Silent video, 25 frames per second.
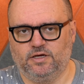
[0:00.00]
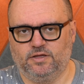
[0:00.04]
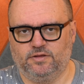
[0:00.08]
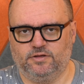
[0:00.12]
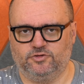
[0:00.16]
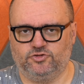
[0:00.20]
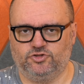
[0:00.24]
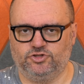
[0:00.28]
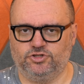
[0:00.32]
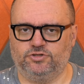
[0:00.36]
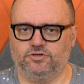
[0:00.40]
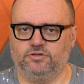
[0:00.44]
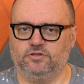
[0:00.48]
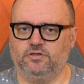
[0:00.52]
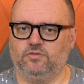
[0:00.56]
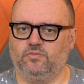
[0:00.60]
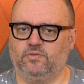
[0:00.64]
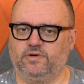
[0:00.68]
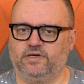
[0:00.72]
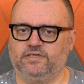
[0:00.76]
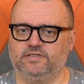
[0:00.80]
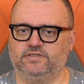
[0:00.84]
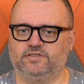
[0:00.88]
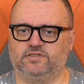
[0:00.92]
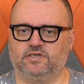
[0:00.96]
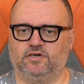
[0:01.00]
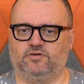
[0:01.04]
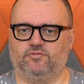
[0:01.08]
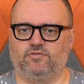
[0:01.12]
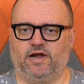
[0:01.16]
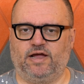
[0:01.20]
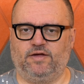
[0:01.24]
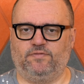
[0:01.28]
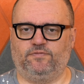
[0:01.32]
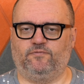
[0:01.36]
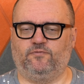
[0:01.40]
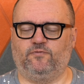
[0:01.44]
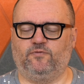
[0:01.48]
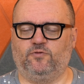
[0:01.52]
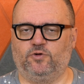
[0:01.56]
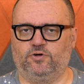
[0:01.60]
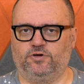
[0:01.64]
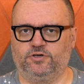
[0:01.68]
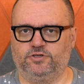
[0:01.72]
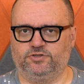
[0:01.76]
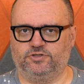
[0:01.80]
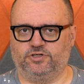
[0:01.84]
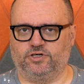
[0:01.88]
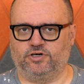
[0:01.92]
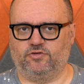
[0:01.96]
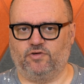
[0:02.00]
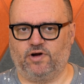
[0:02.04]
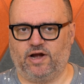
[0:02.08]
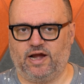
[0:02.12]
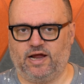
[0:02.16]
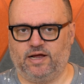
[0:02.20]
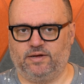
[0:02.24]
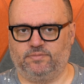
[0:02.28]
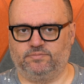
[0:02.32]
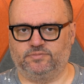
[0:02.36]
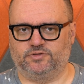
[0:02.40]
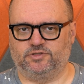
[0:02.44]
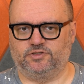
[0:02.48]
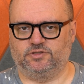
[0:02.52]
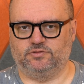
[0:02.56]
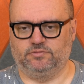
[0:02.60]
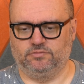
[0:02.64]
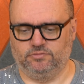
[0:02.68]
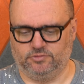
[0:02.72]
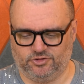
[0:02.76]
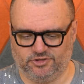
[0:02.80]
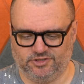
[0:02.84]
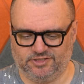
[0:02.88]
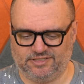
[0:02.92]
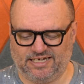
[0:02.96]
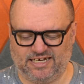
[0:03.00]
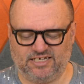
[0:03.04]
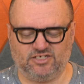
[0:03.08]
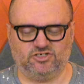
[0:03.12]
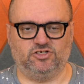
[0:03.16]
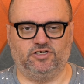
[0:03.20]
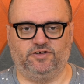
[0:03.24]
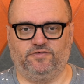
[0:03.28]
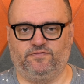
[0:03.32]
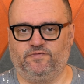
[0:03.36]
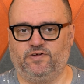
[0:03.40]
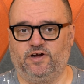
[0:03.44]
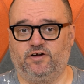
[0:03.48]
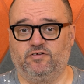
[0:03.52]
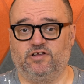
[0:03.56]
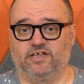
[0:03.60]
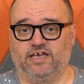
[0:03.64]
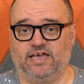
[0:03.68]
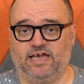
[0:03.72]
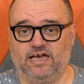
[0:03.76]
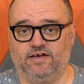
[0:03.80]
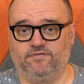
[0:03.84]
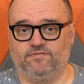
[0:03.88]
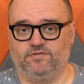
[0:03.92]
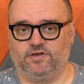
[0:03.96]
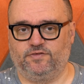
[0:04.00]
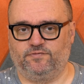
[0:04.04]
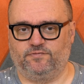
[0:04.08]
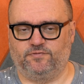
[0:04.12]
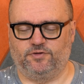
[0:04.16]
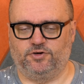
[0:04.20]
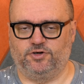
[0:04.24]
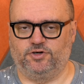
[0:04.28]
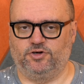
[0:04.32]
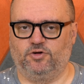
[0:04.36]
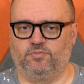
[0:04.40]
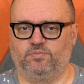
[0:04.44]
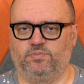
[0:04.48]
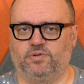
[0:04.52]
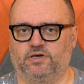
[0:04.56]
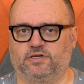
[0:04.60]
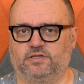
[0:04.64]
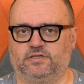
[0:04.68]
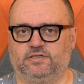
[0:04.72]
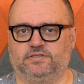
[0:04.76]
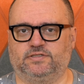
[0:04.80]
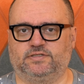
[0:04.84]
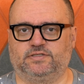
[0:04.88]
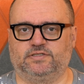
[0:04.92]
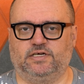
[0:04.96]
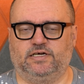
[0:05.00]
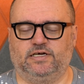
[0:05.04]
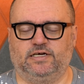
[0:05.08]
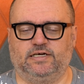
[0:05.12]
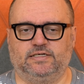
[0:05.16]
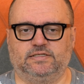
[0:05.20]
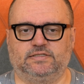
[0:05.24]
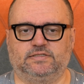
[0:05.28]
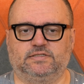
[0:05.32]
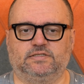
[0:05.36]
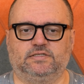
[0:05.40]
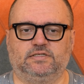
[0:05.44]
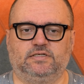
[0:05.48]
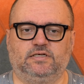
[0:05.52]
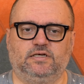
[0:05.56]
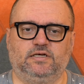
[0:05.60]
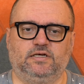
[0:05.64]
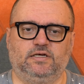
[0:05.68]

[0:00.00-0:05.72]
The journal weighs around 400 grams, which is actually fairly heavy for a notebook this size.